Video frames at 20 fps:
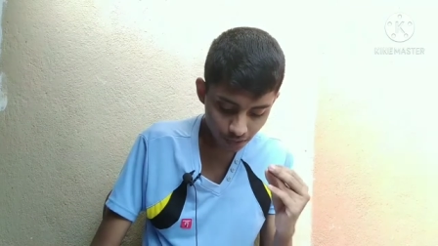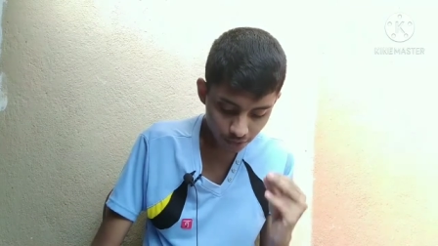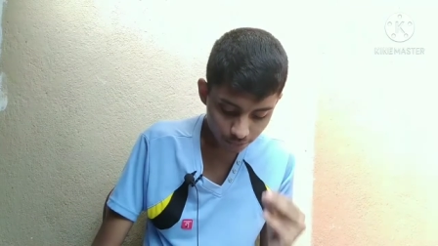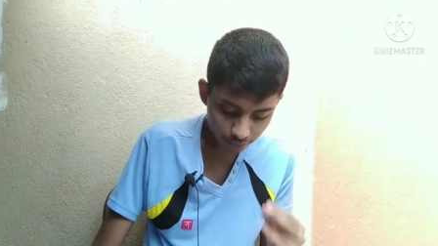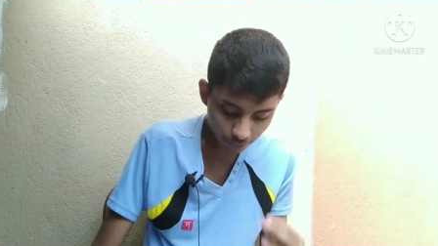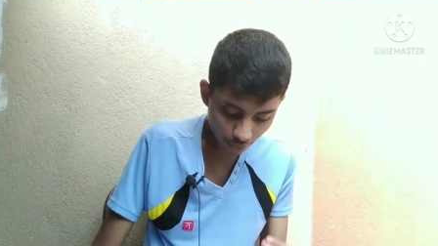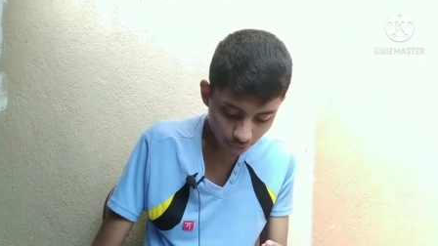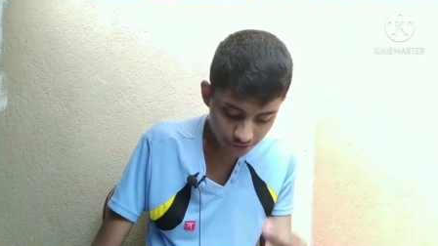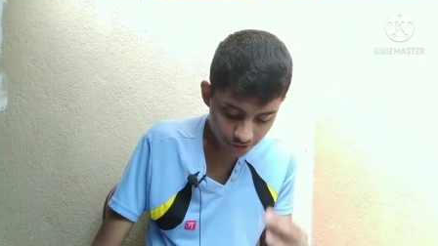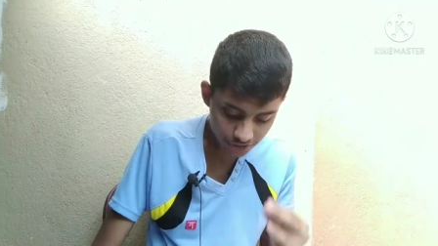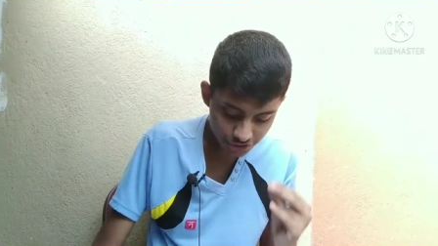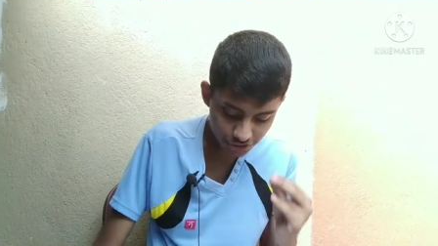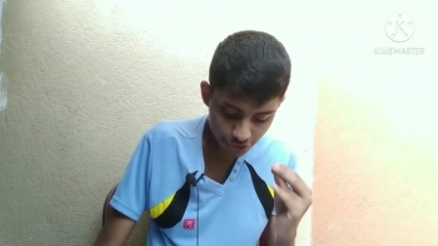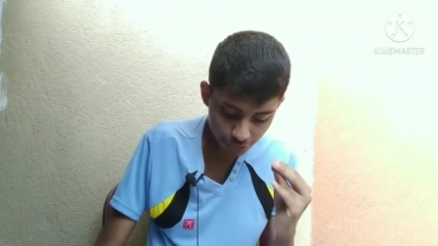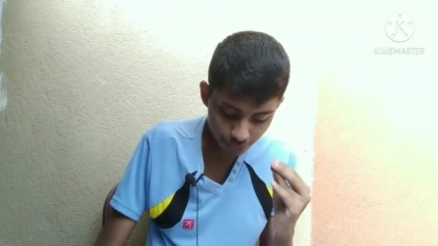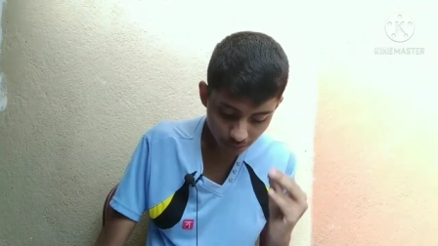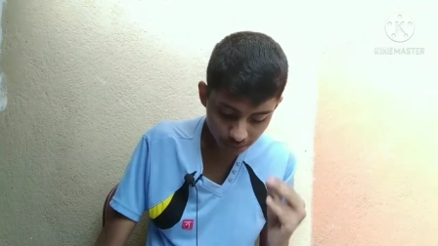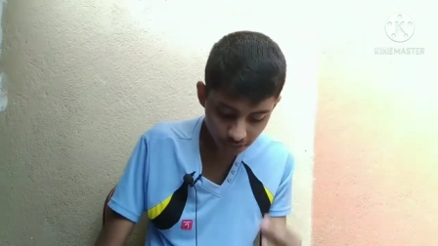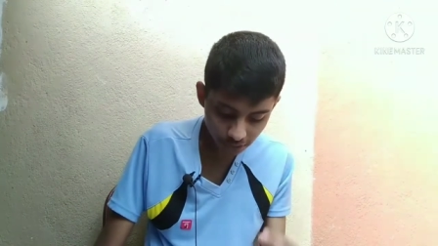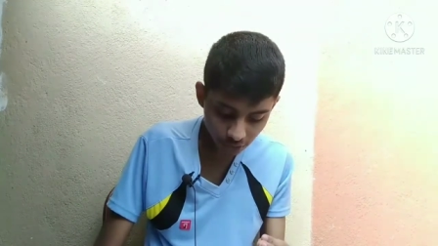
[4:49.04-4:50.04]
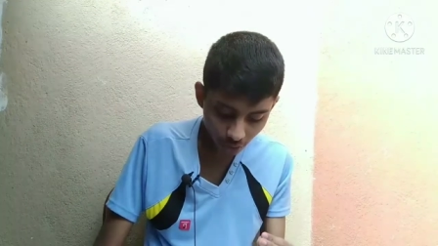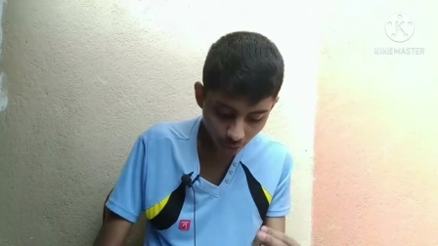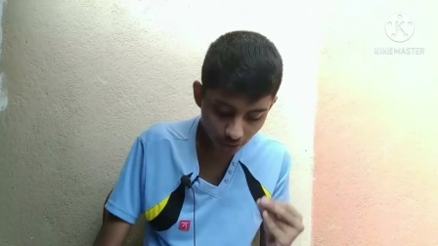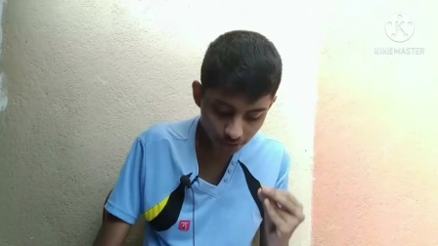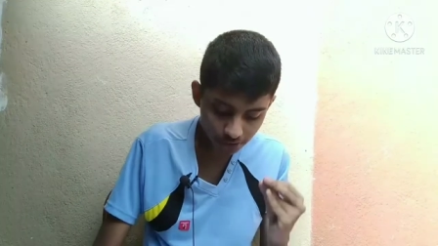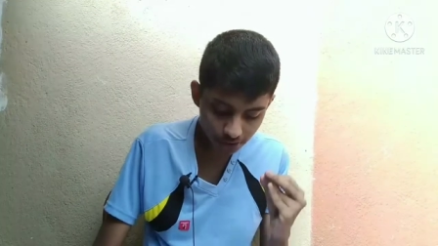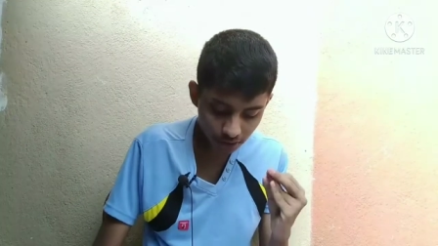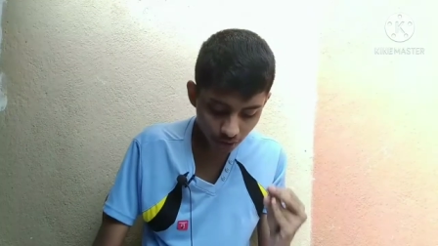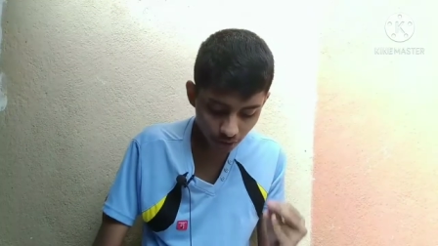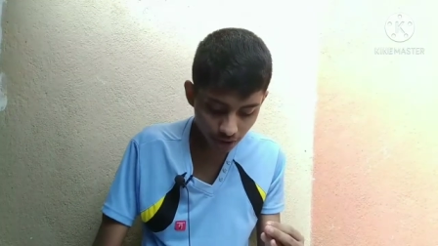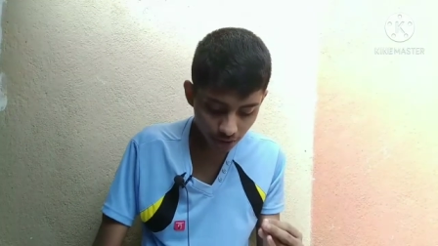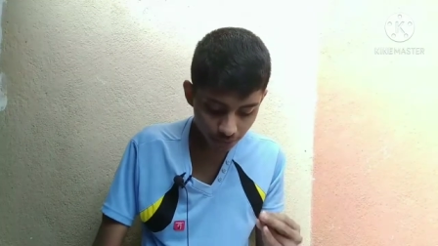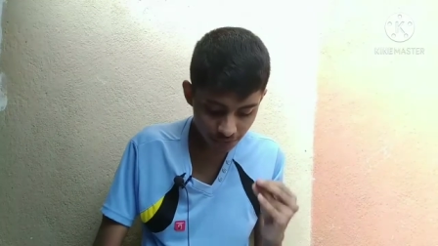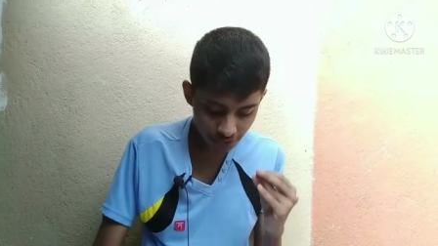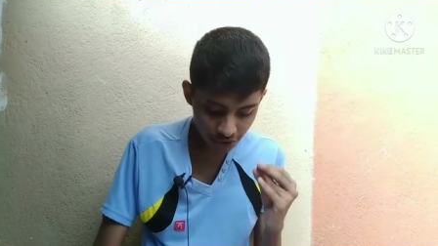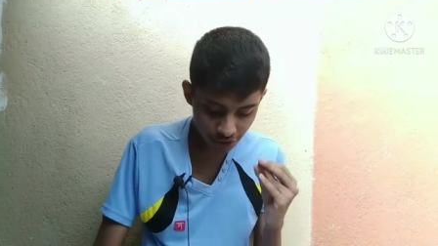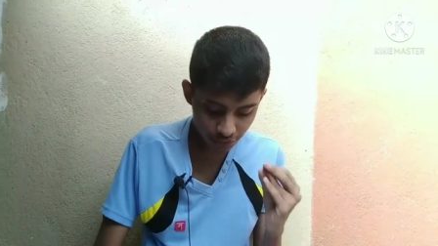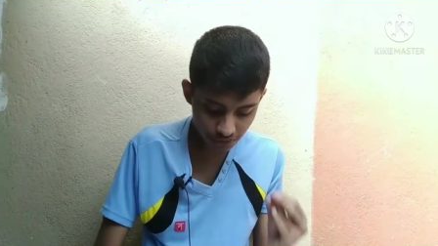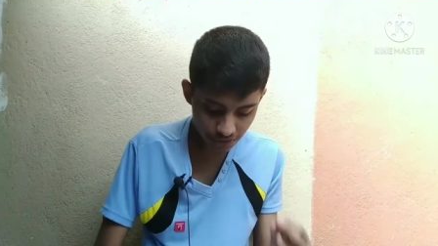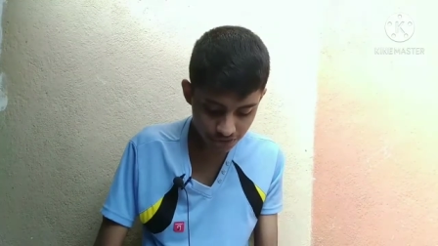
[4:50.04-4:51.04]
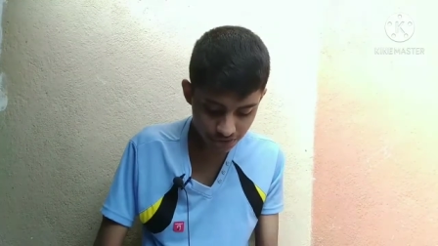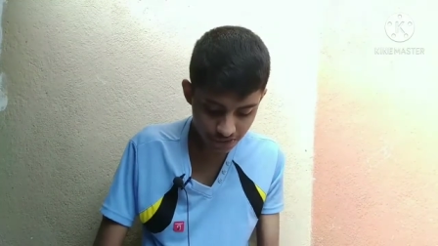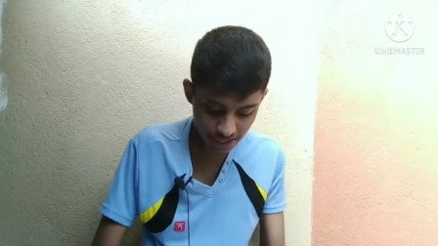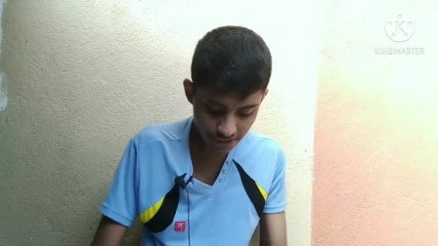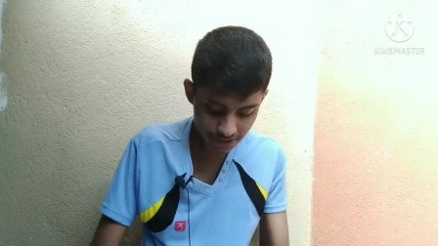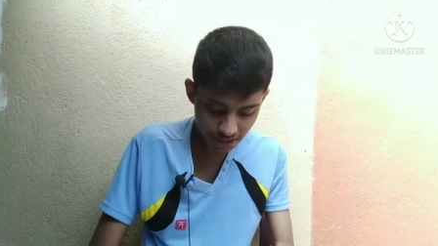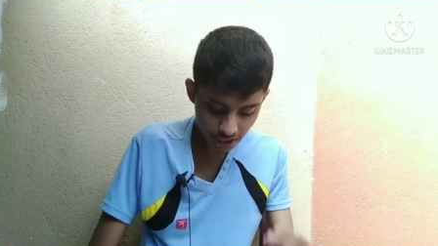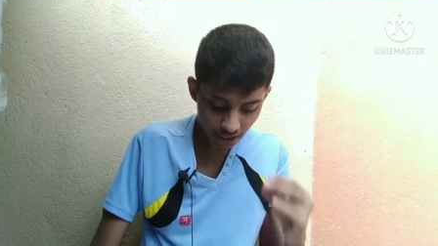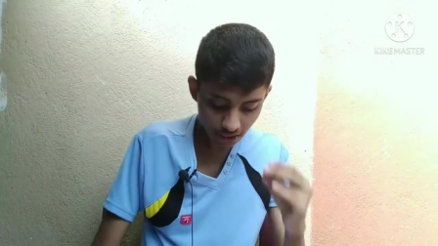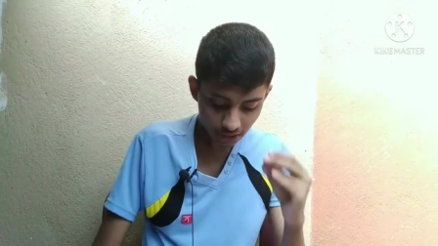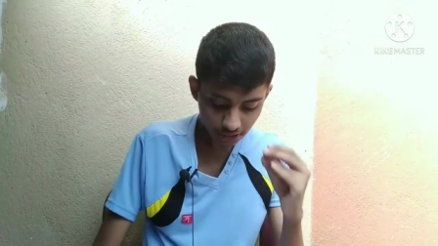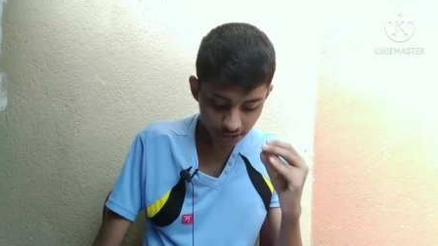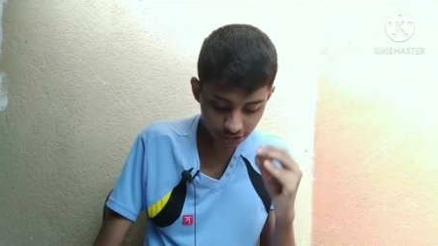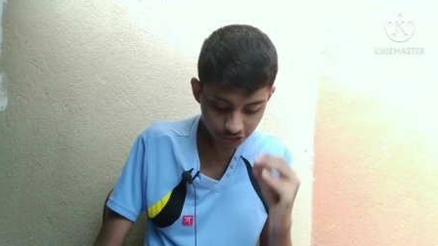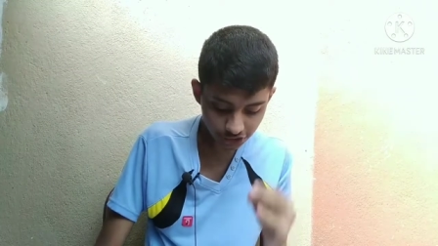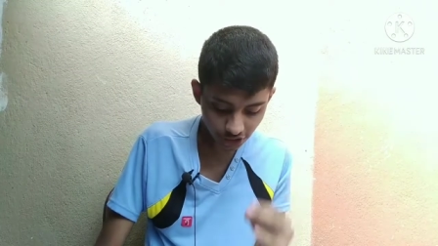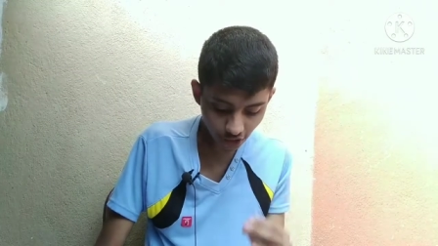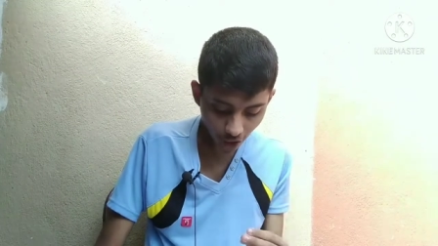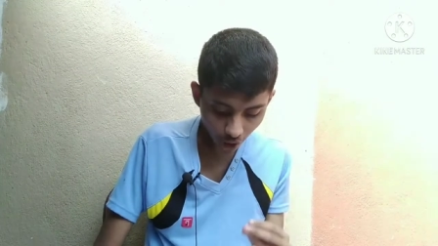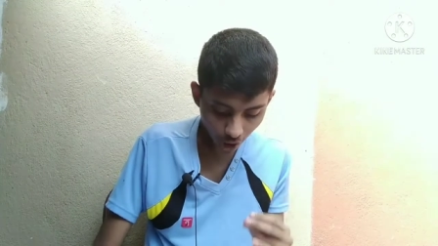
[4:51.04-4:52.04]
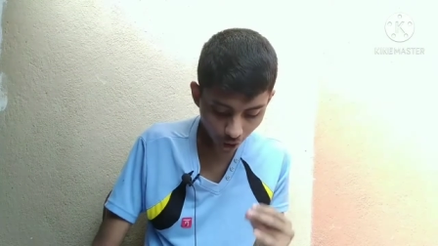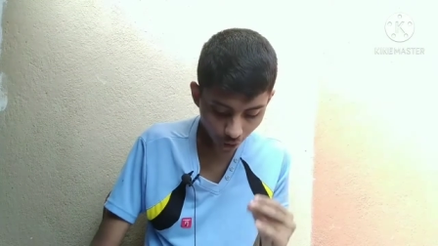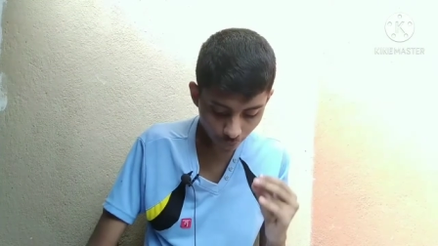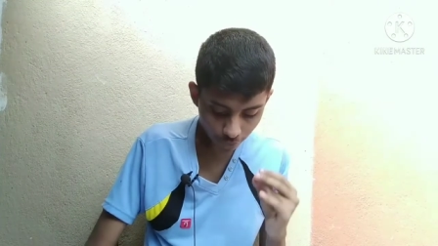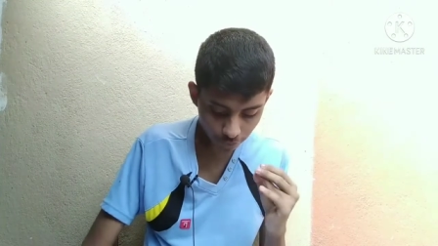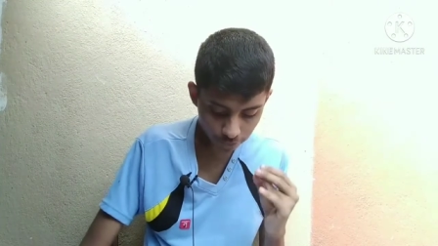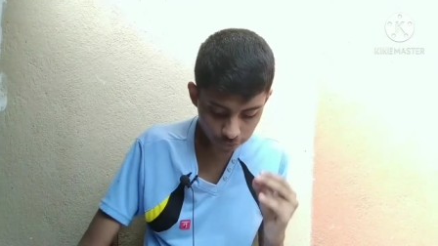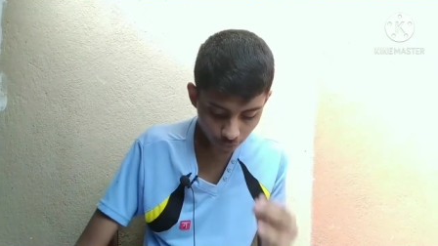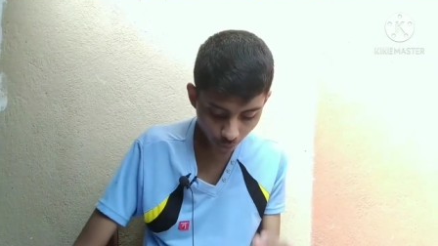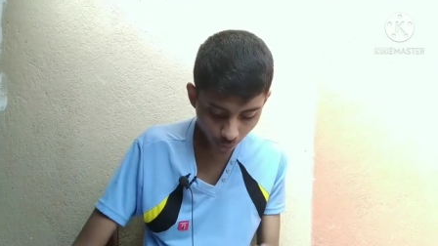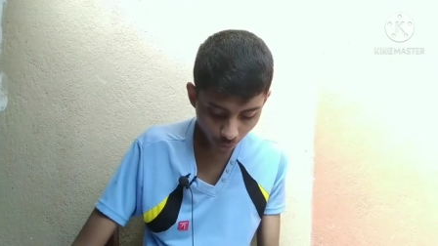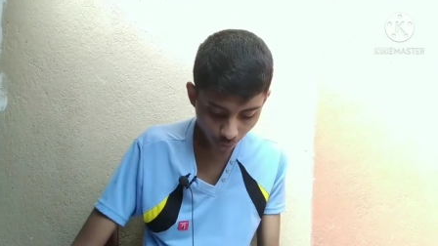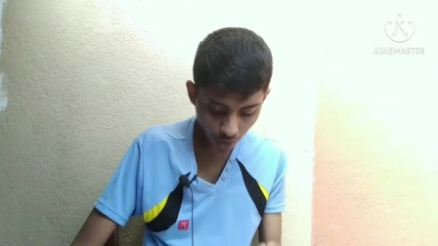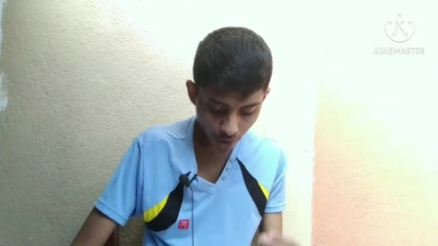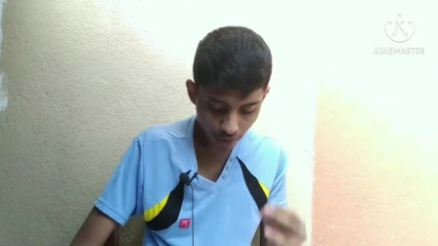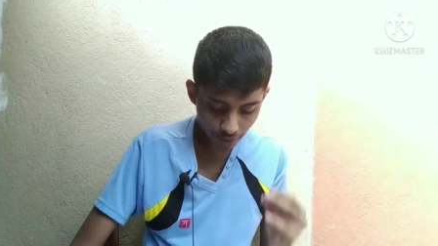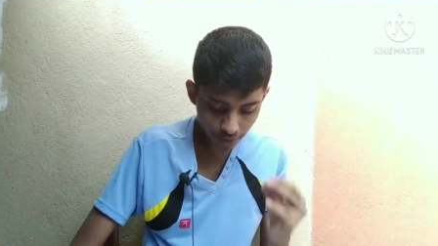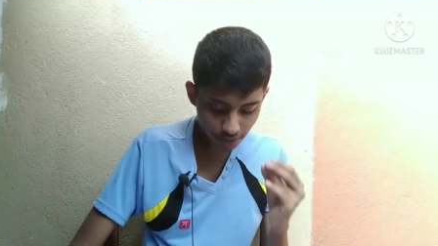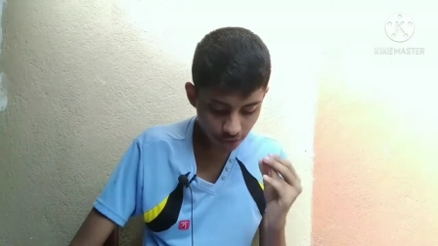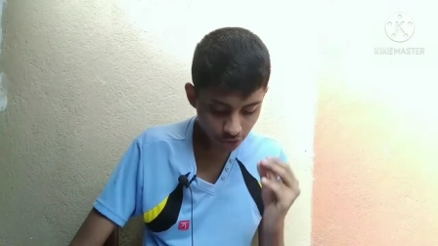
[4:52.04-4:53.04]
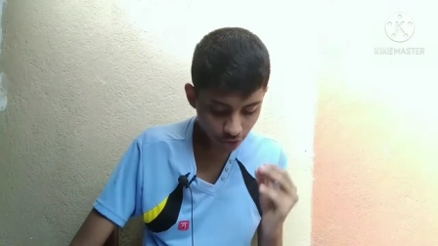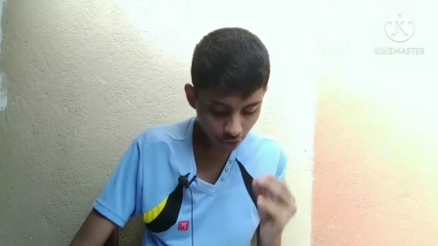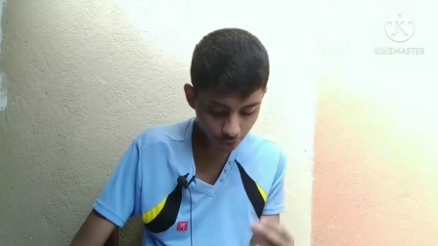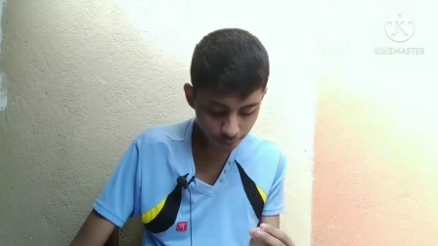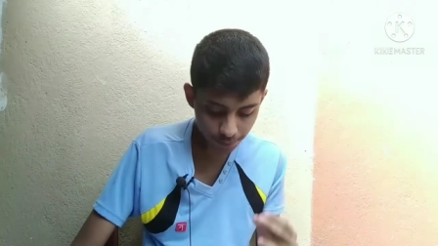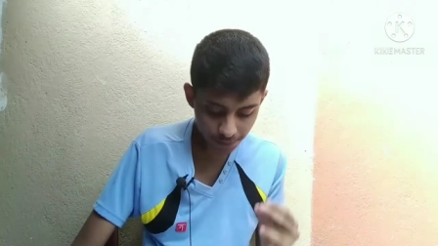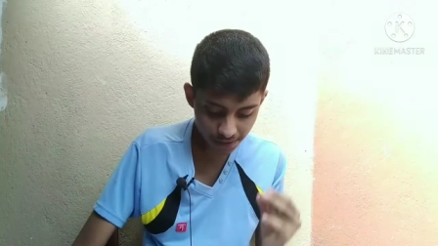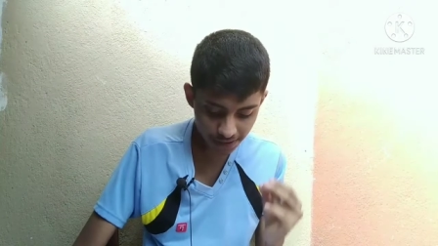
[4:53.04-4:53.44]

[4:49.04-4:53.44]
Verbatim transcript: For this is what the Lord, the God of Israel, says The jar of flour will not be